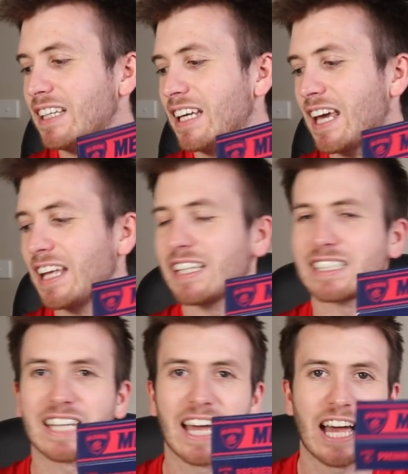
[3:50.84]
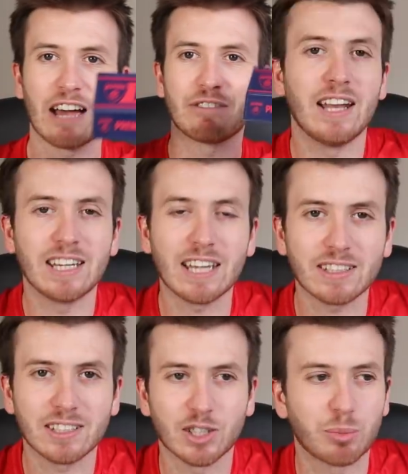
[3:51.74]
you get your scarf, and you
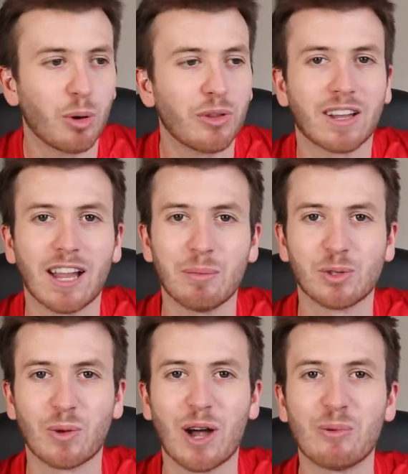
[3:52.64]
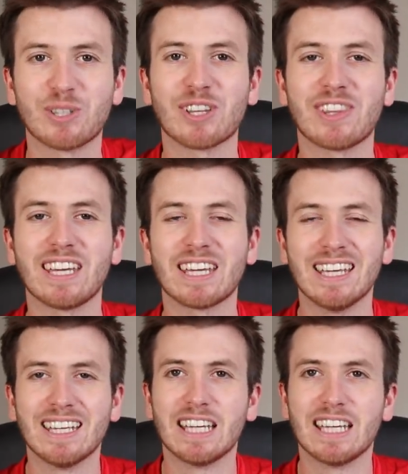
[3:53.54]
get to support the club as well, which I think